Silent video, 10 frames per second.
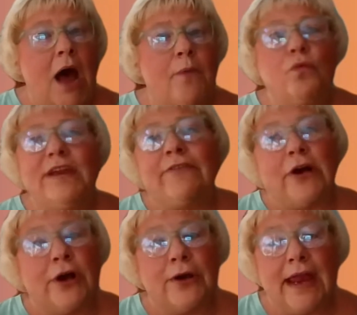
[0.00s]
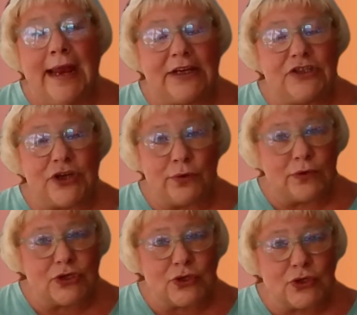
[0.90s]
We've heard anecdotal
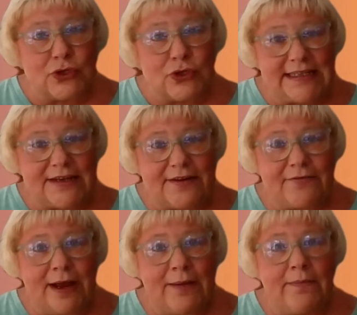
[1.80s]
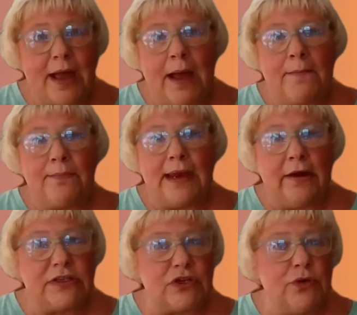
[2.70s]
stories from
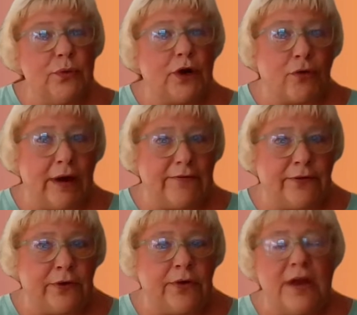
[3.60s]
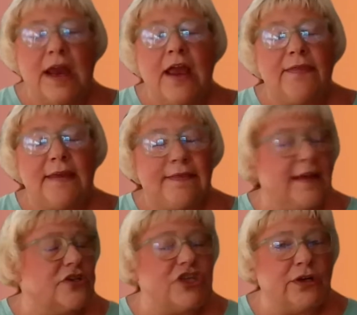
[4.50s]
parents who were grateful that
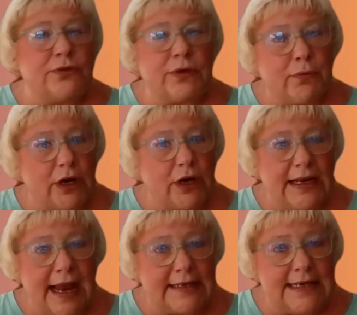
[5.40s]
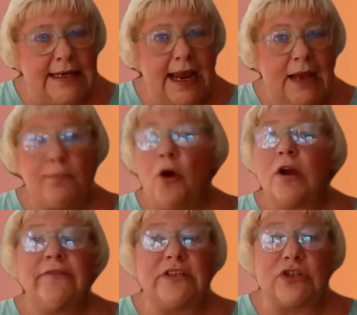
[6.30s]
their children were connected and
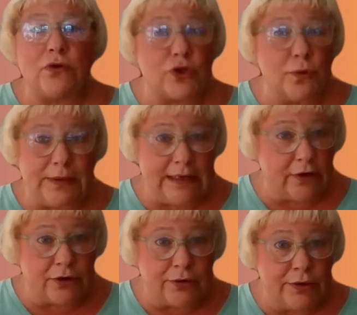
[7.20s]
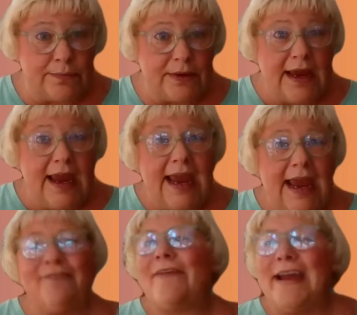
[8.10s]
part of a social peer group,
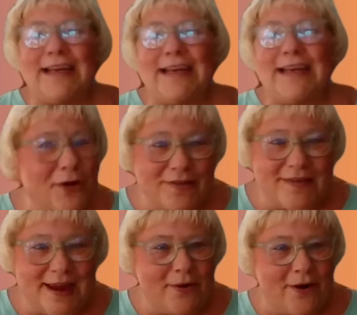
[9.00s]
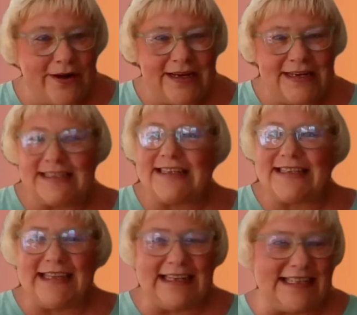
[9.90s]
invited to birthday parties,
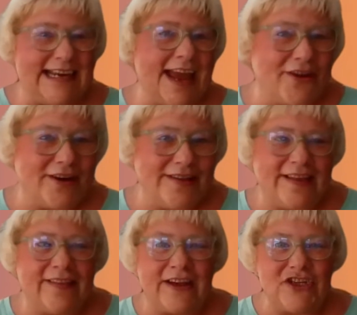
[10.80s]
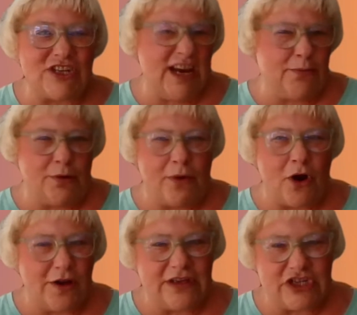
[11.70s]
sitting together at the lunch table,
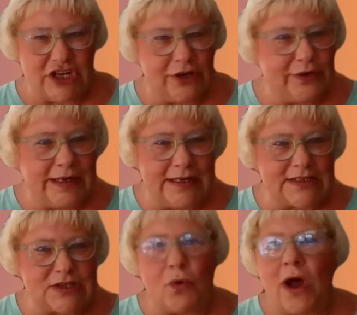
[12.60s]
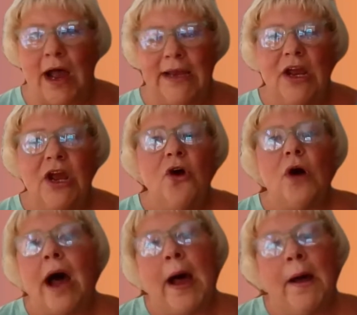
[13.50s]
part of the cheerleading squad,
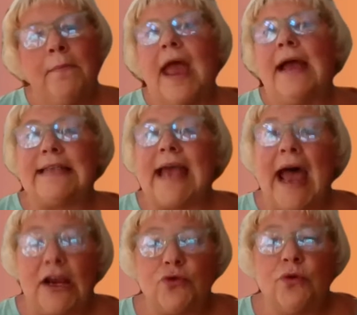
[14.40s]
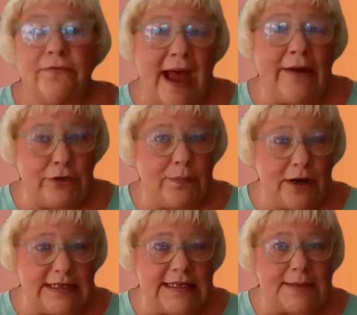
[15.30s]
as actual valued
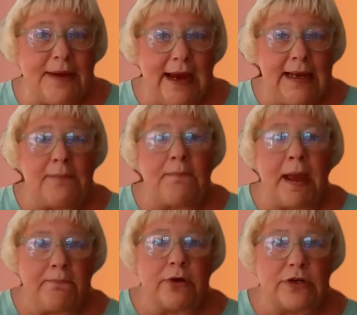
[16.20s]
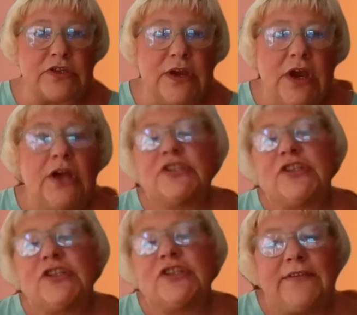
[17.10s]
participating members.
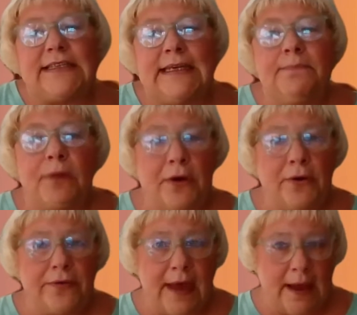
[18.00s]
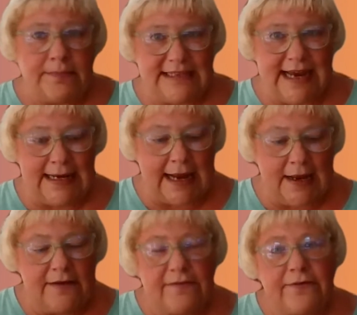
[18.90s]
So we've seen both
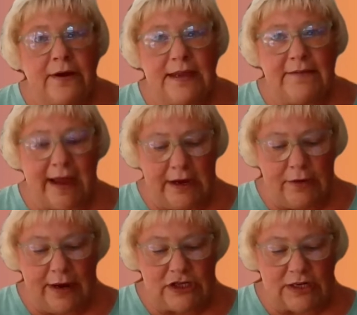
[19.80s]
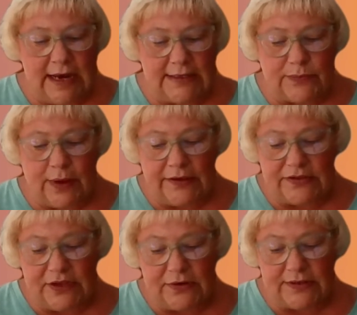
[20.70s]
data from the evaluation as well as
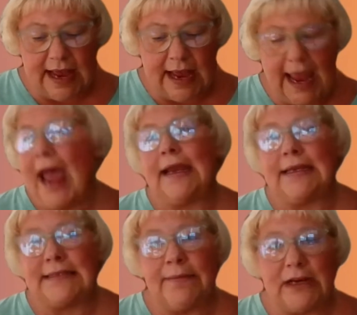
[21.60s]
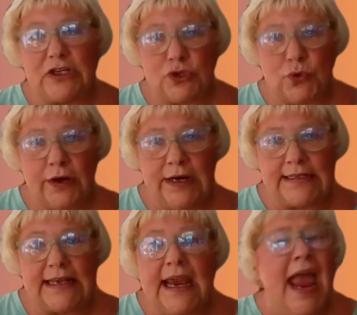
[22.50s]
those academic stories.